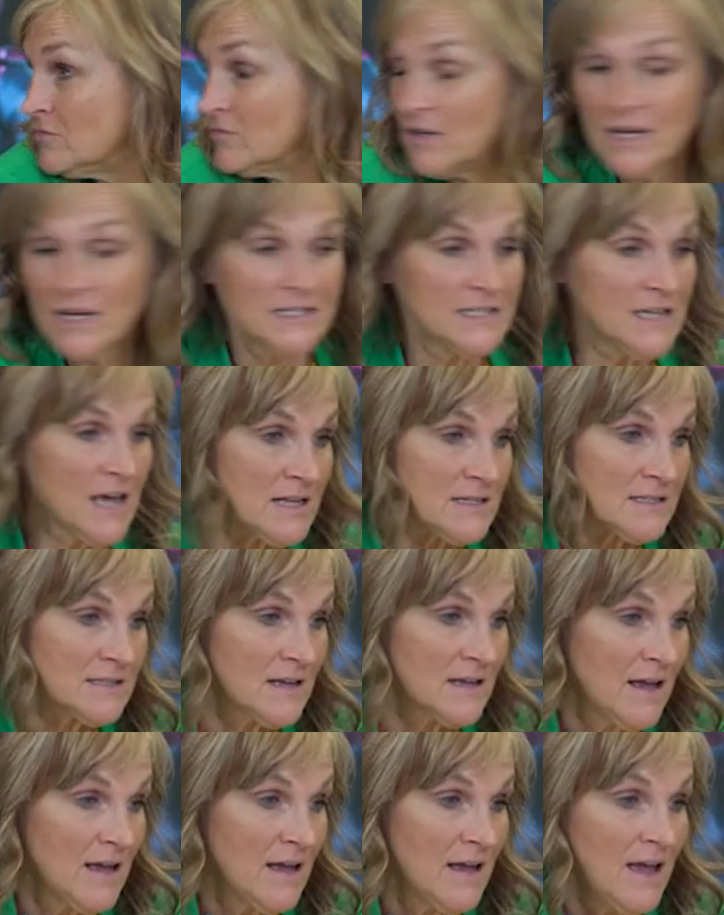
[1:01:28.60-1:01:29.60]
It does.
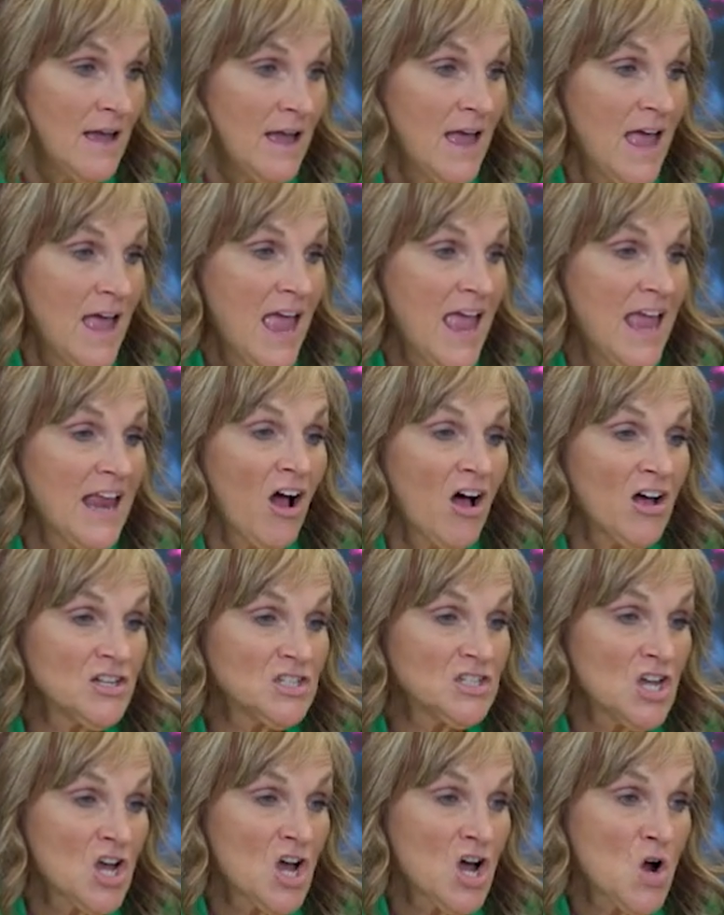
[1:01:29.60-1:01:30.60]
It
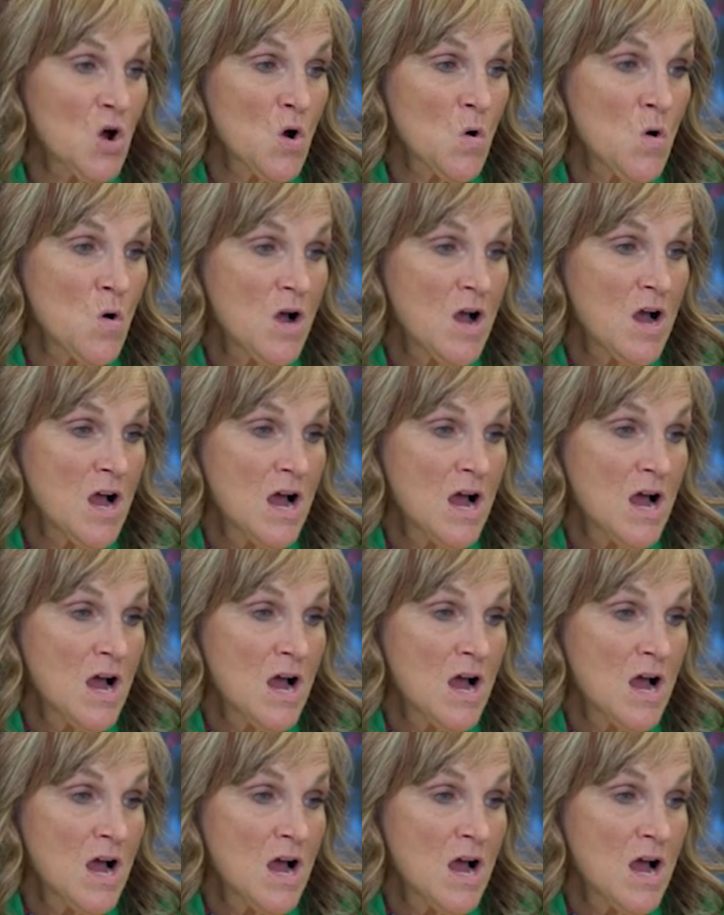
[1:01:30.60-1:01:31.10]
also...